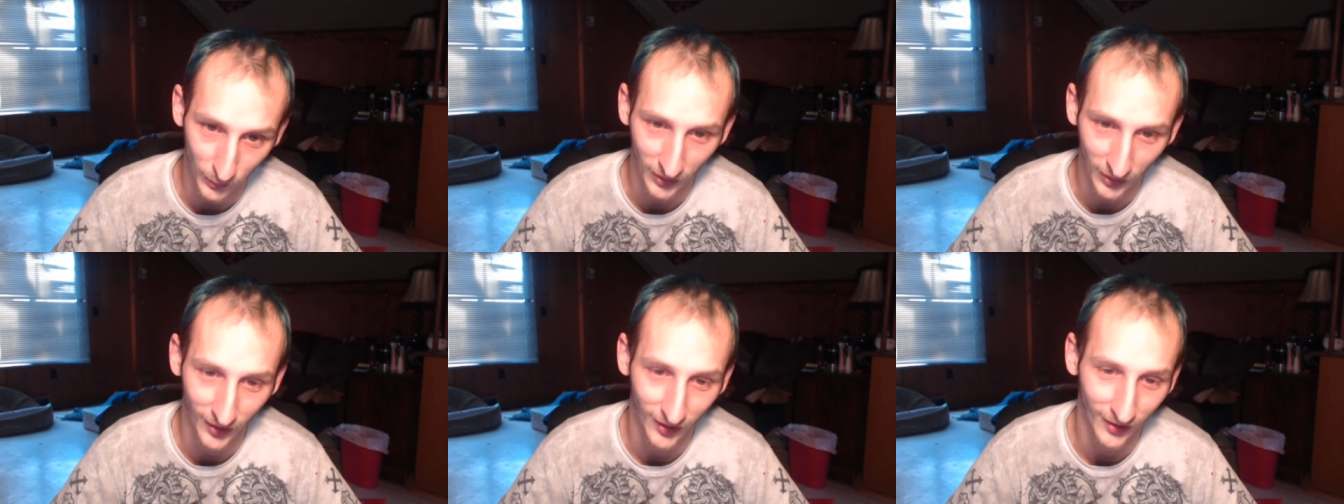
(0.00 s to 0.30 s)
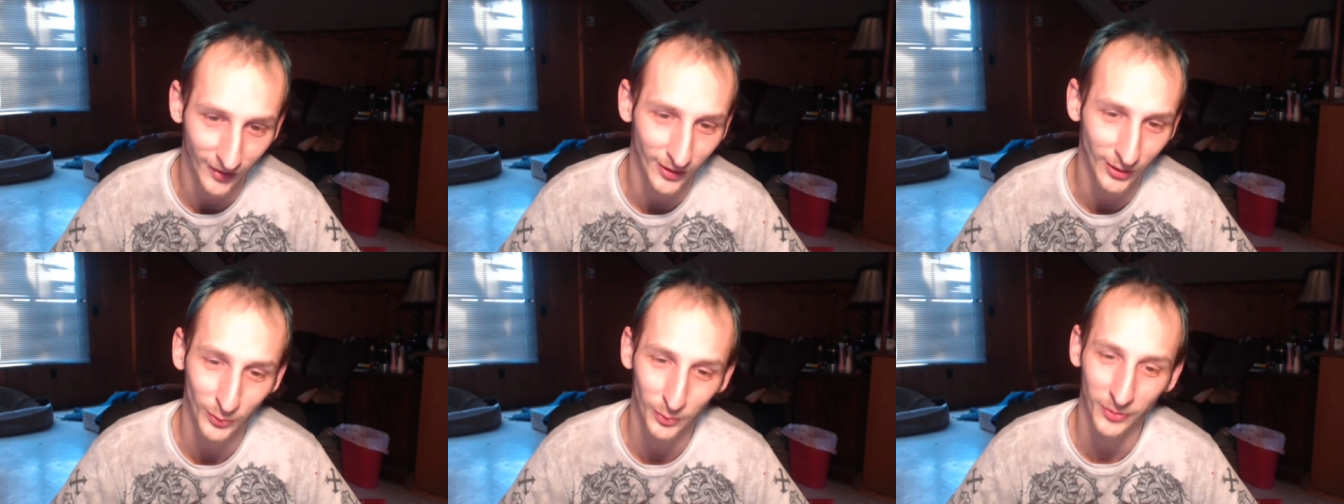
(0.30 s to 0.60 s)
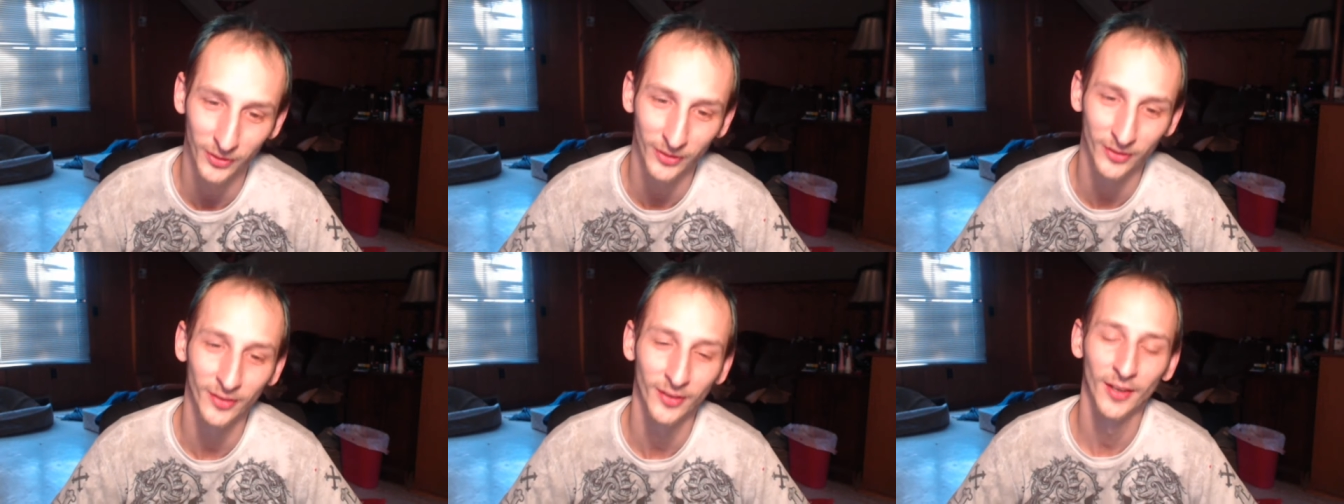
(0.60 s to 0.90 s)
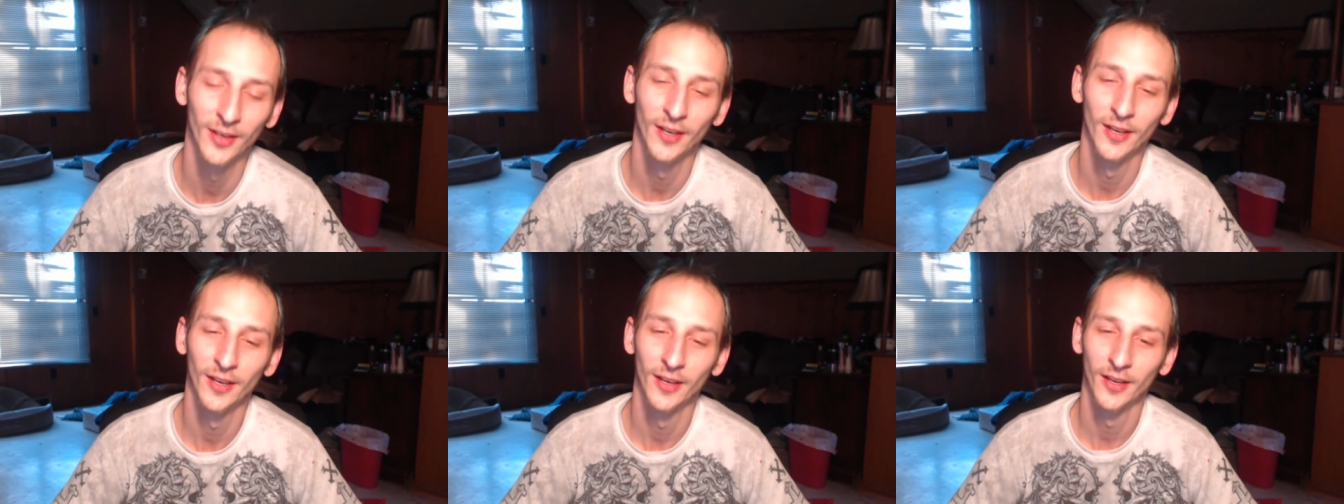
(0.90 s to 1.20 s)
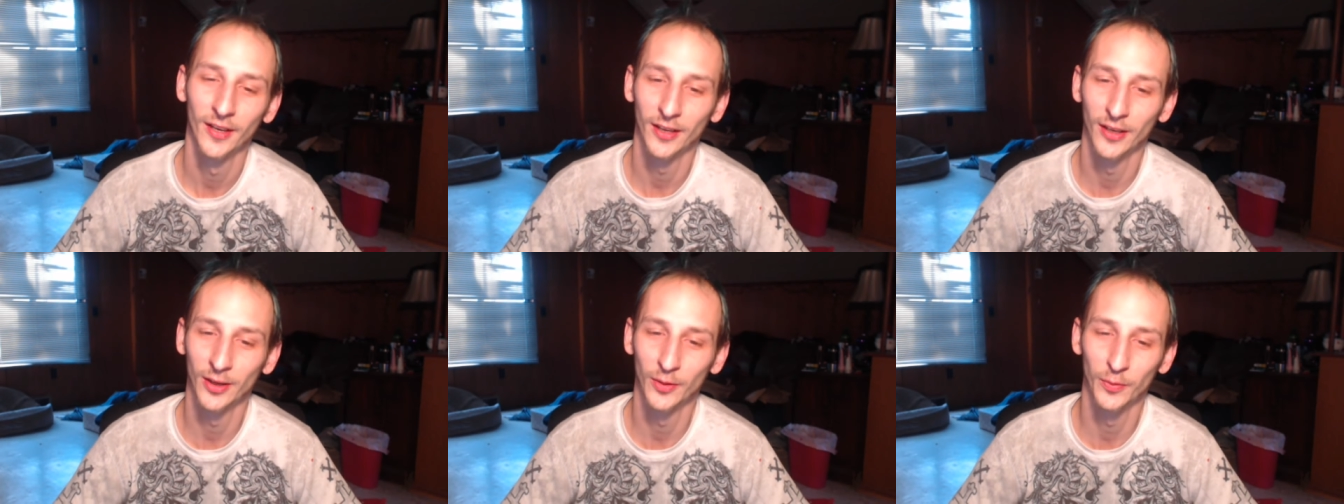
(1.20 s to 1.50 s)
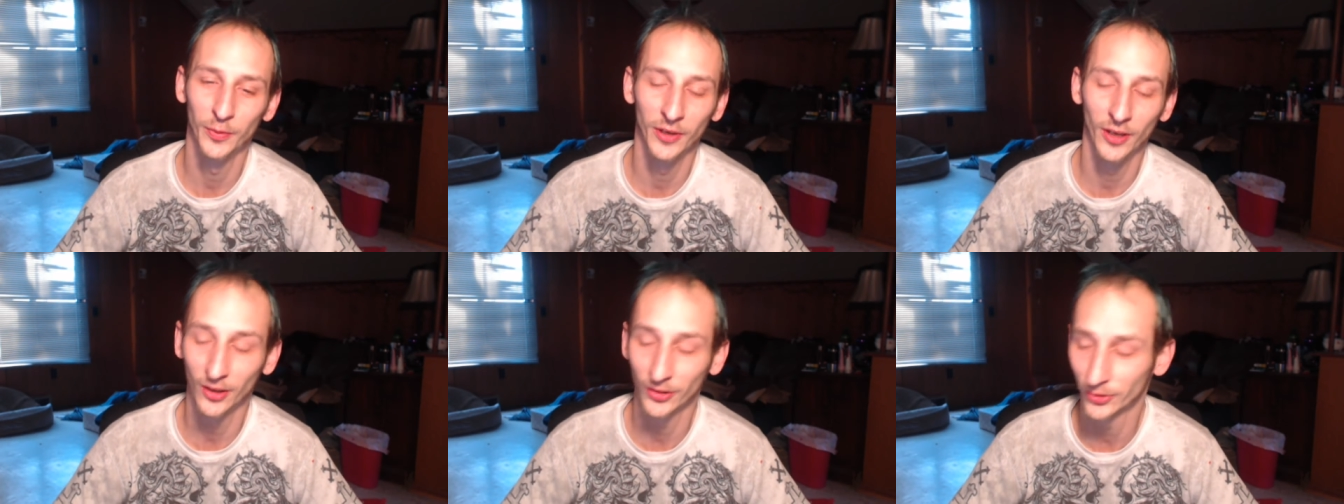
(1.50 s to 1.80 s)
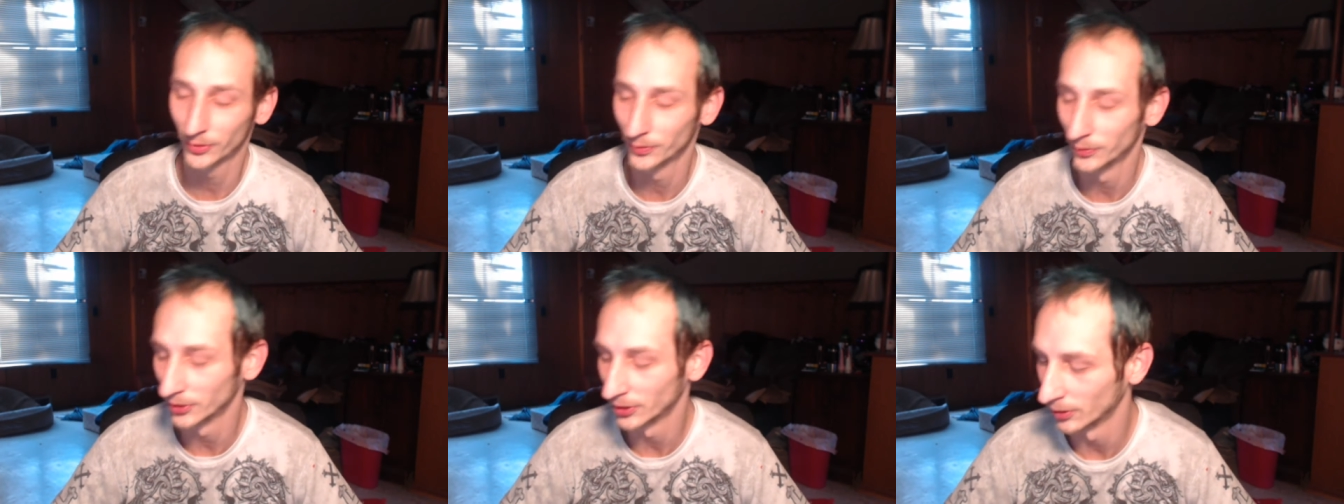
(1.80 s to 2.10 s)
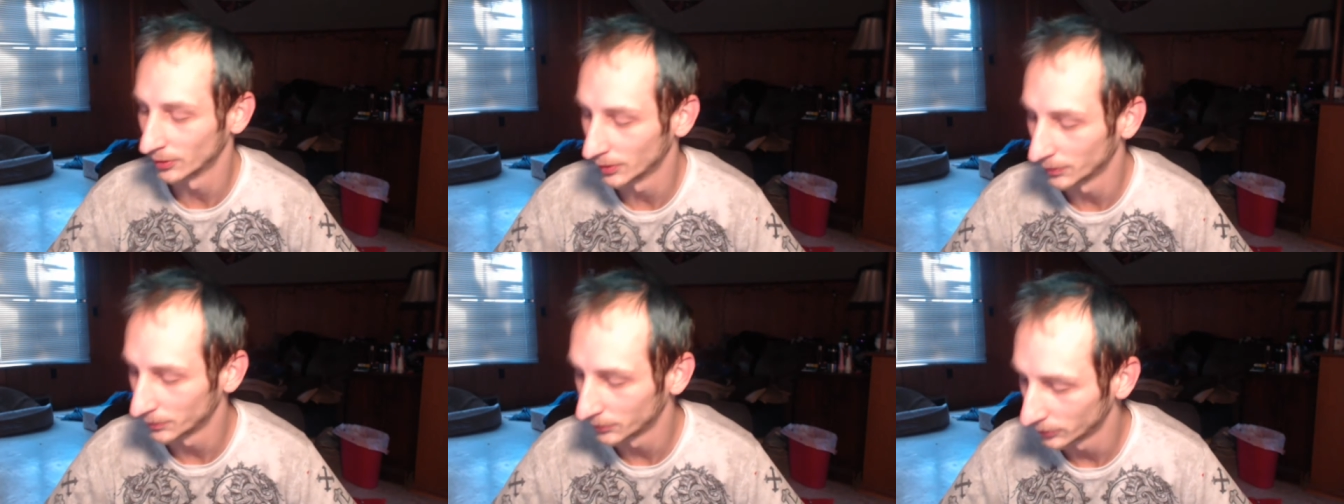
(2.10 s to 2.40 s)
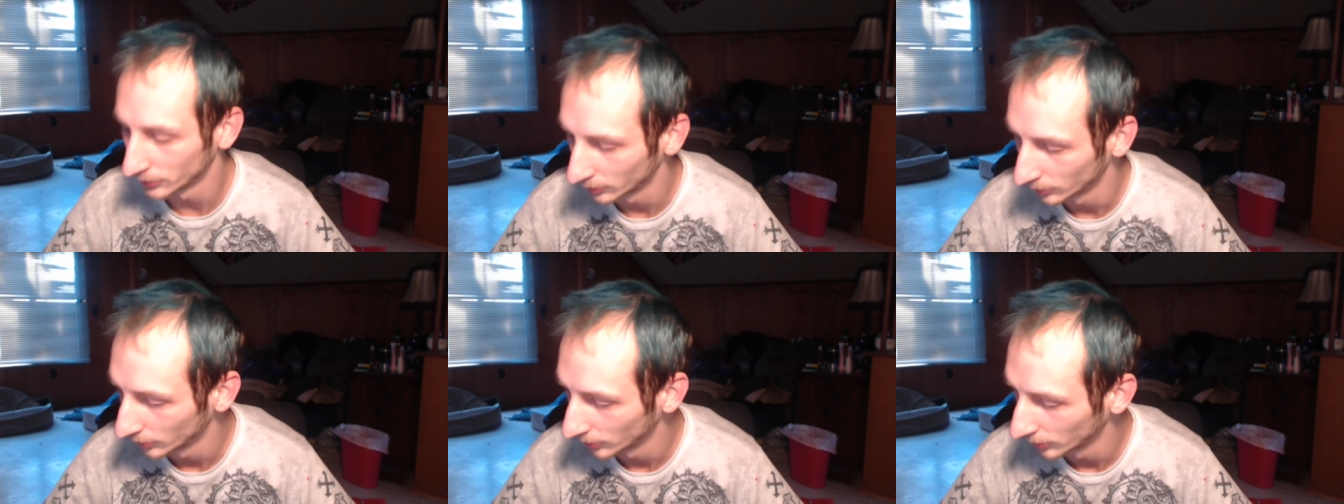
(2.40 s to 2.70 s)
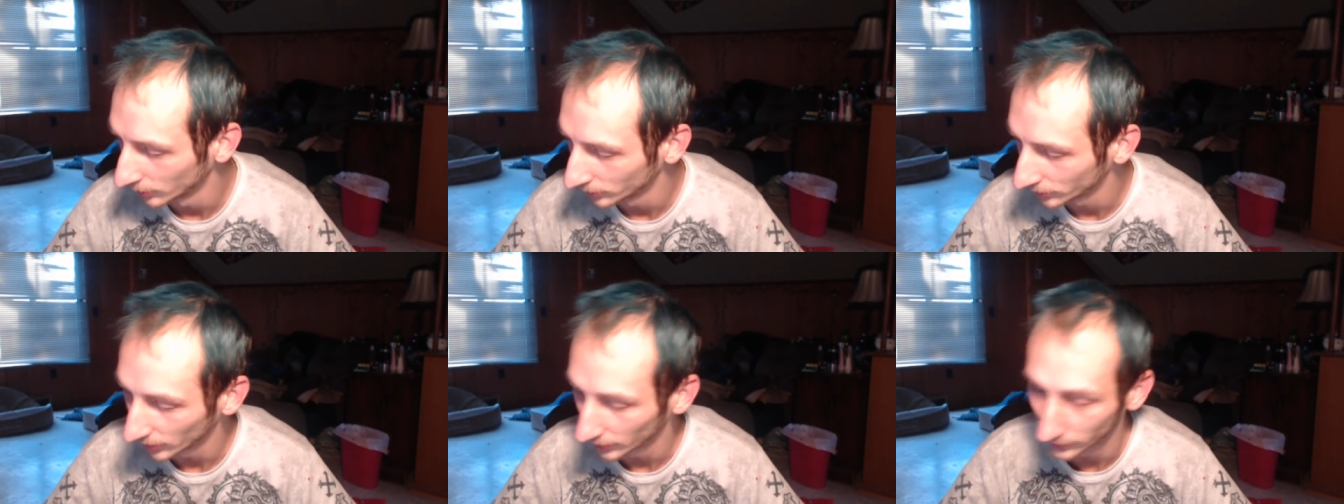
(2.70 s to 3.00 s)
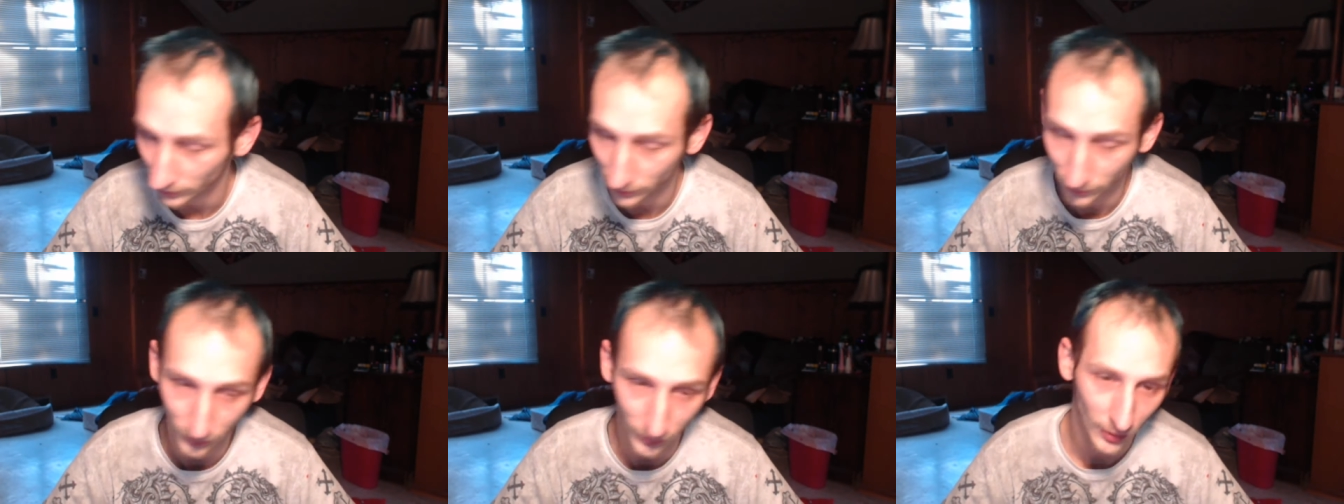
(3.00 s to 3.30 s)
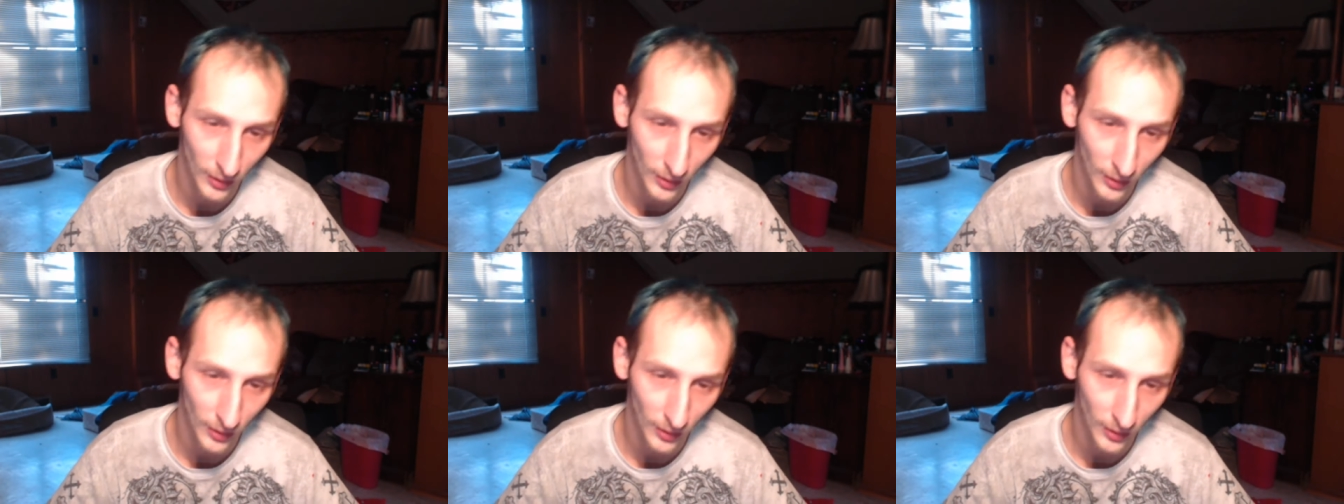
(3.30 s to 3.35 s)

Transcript: honest, but it'll be awesome to go up and do this. i